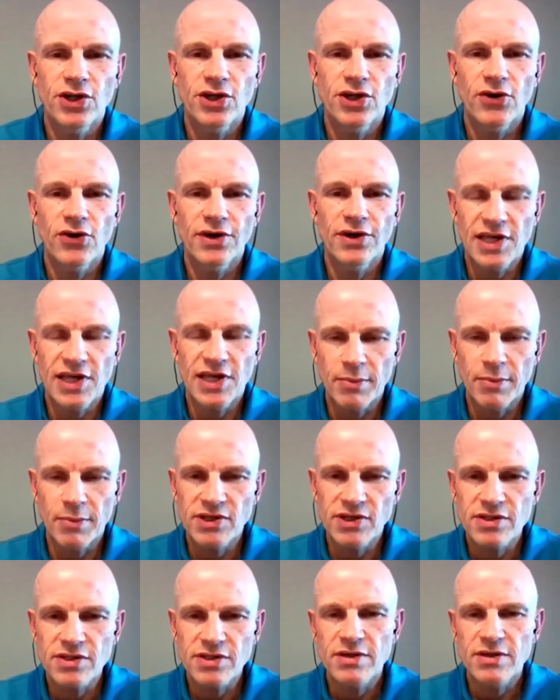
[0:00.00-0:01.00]
engineer and
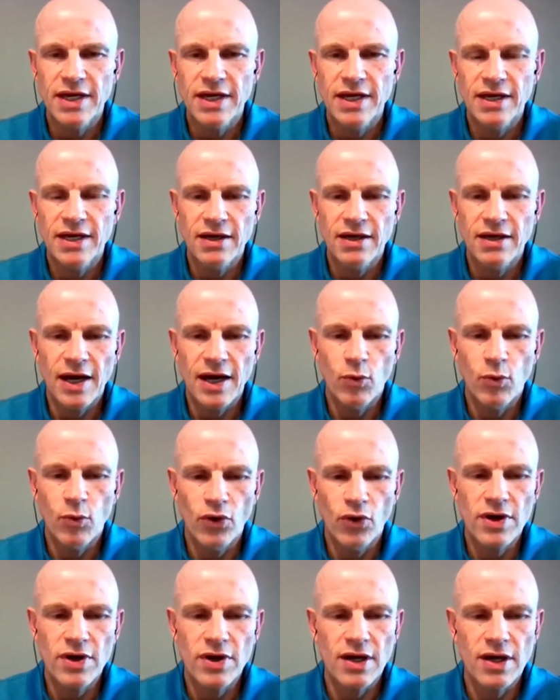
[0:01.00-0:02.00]
chemist, and I
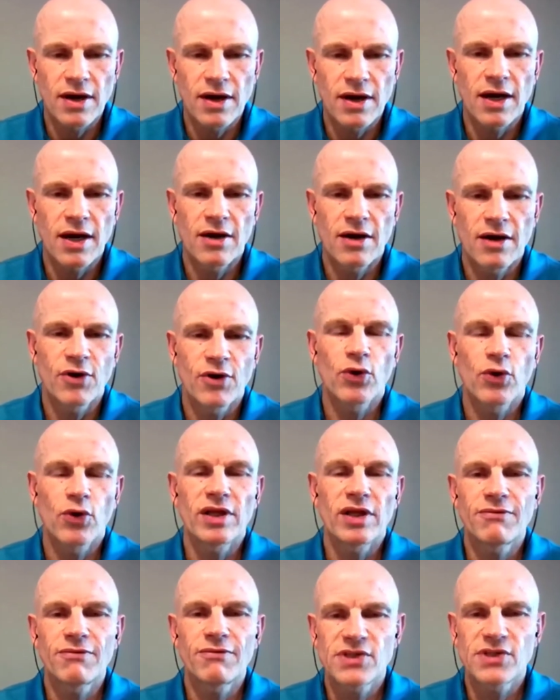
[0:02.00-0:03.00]
work out of our
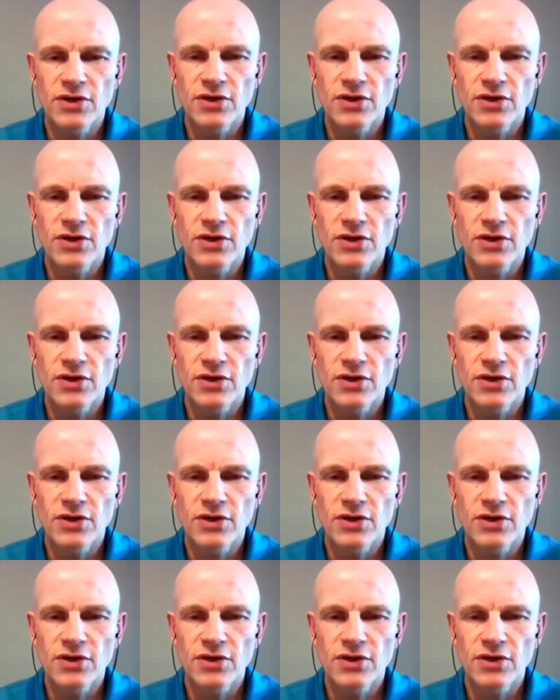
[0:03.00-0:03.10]
Greeley